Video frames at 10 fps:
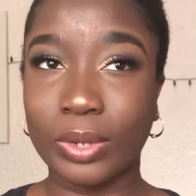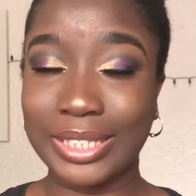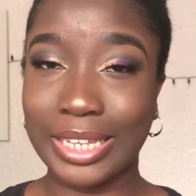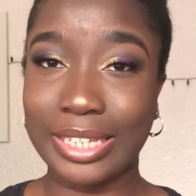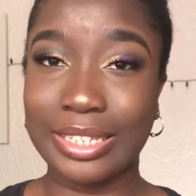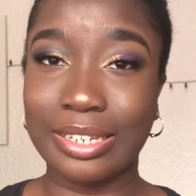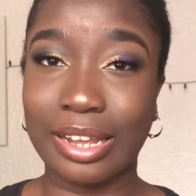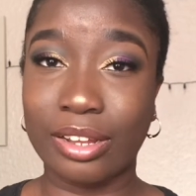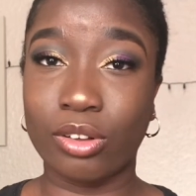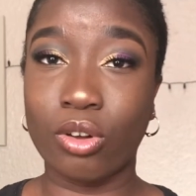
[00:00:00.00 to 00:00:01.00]
2018,
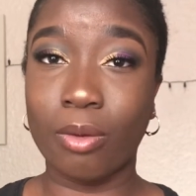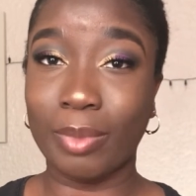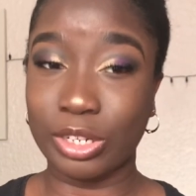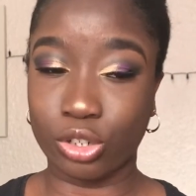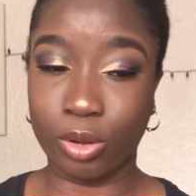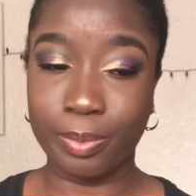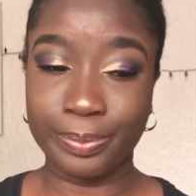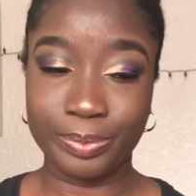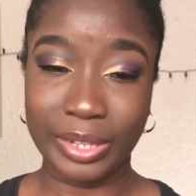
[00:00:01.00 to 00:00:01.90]
I got my job.